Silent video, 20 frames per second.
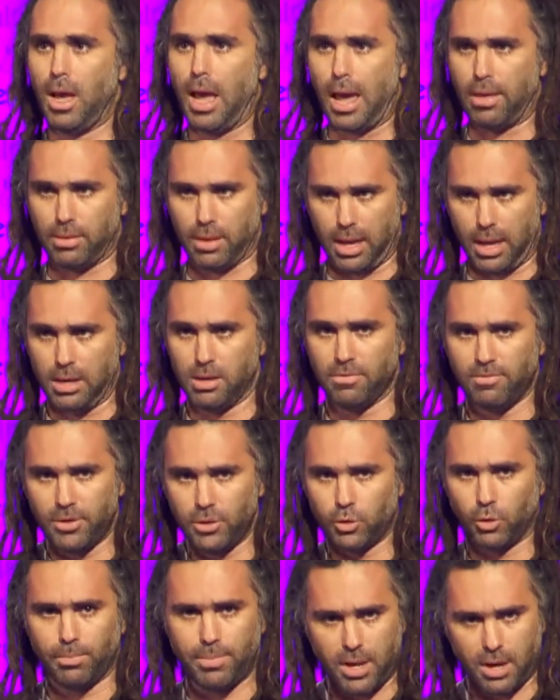And the
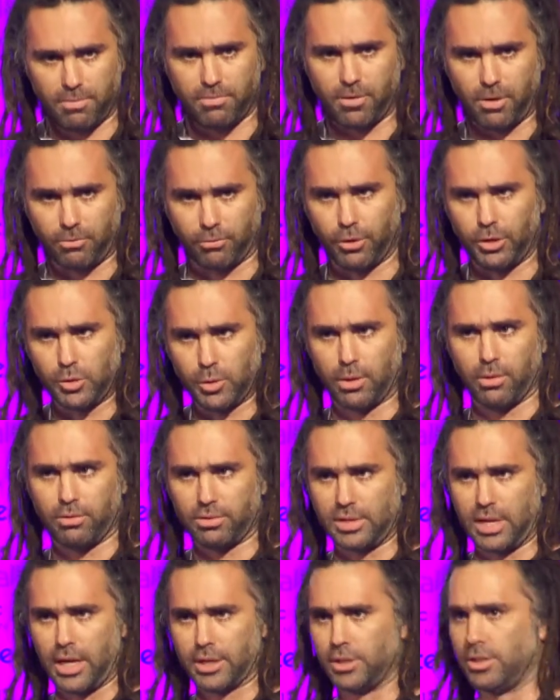individual benefit for each one of
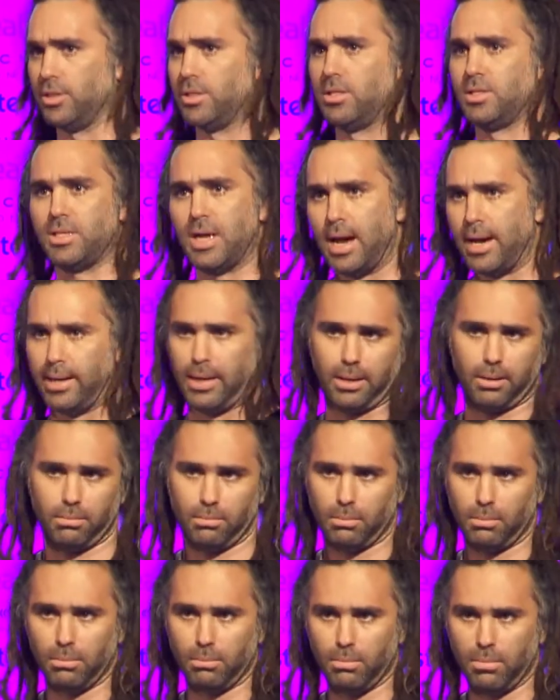those actions is tiny,
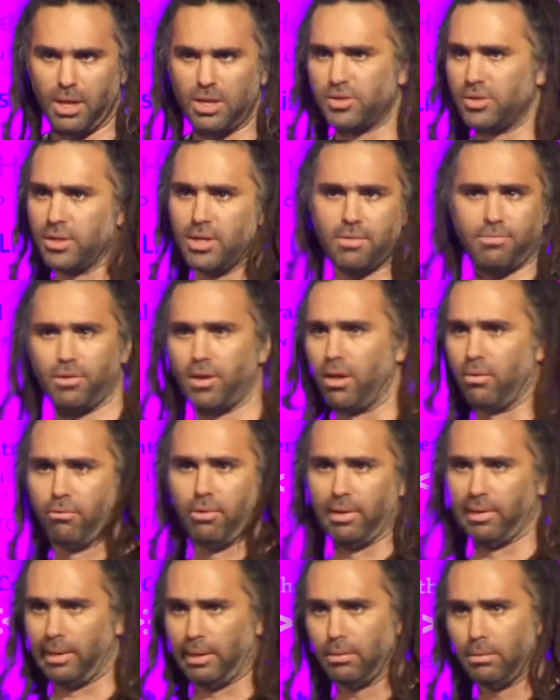insignificant
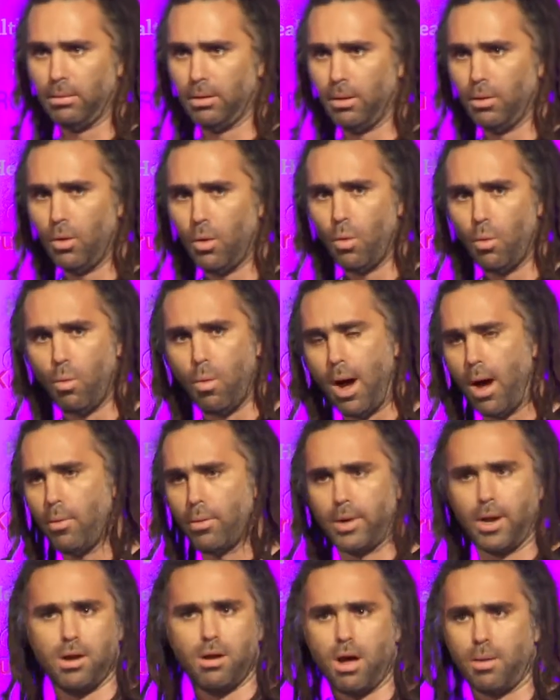really. Why
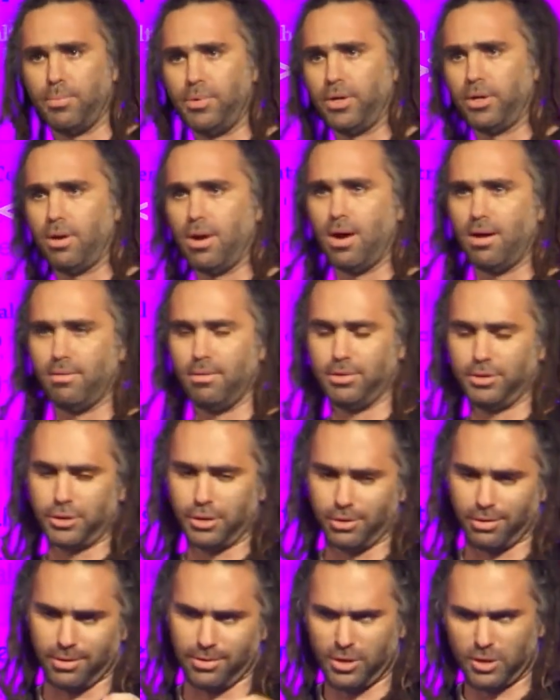would I not put
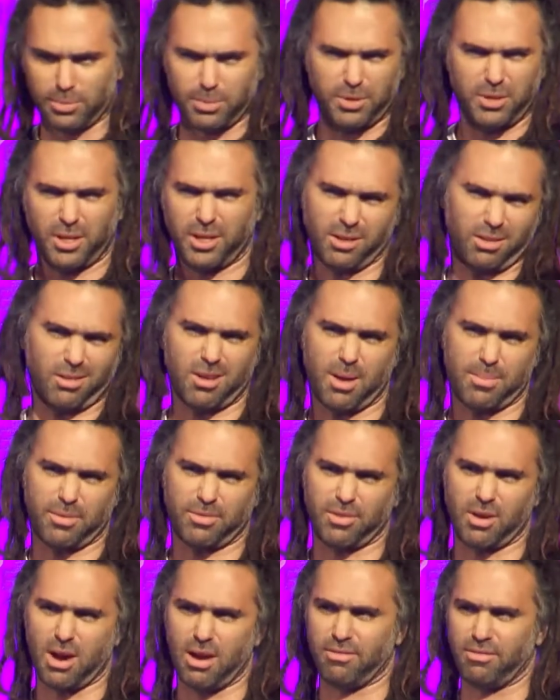sugar in this particular cup
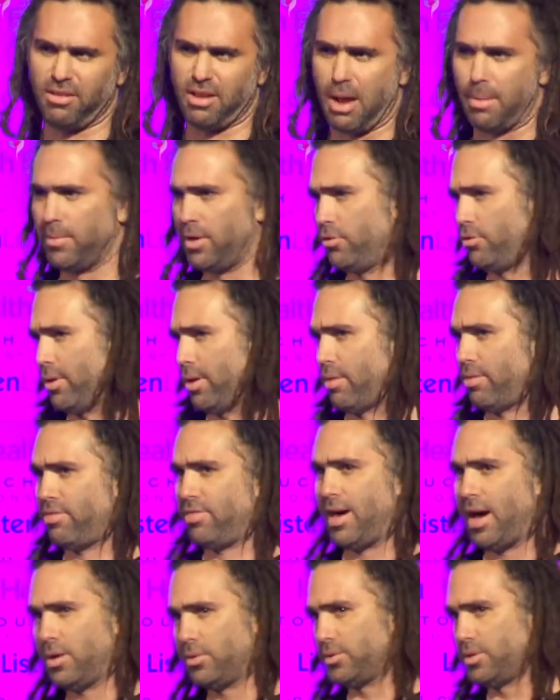of coffee? I'm gonna drink
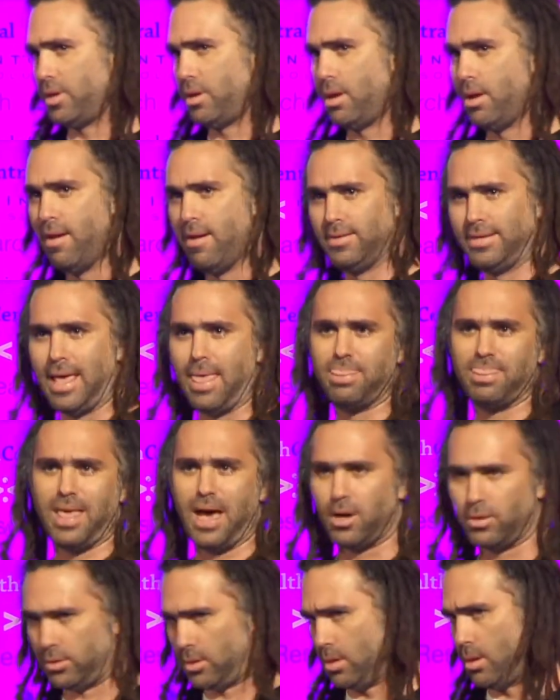1,000,
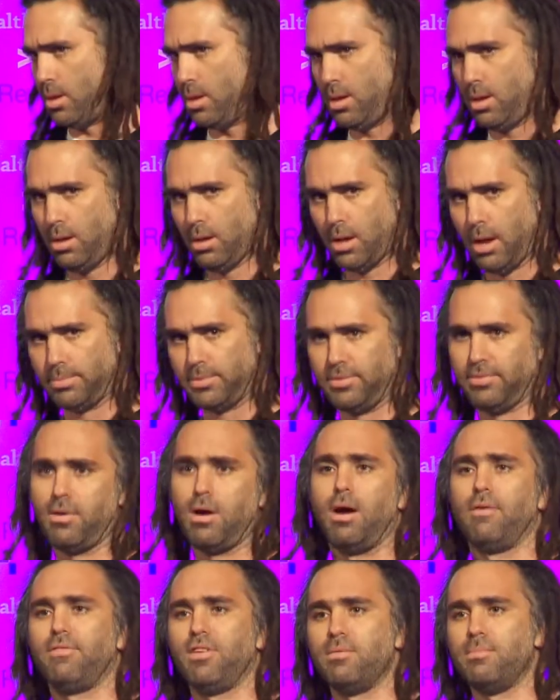10,000 cups of
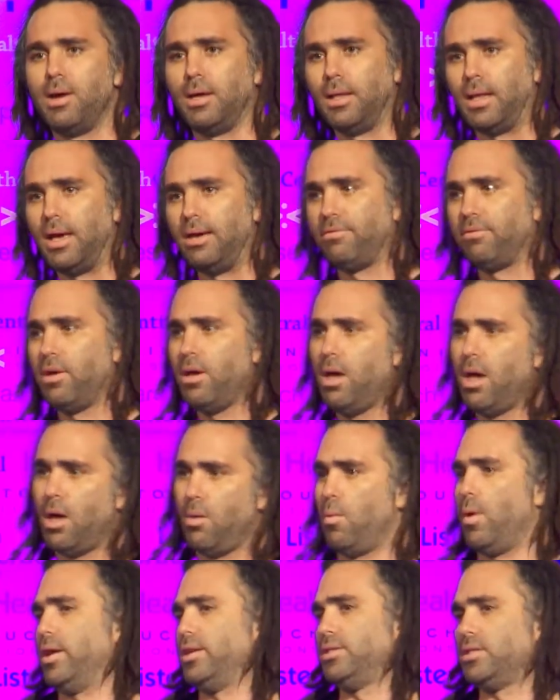coffee in my life,
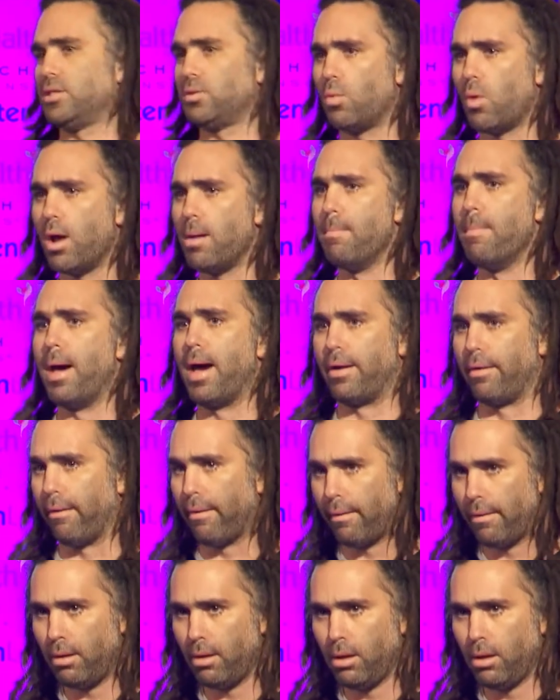and why does this one matter?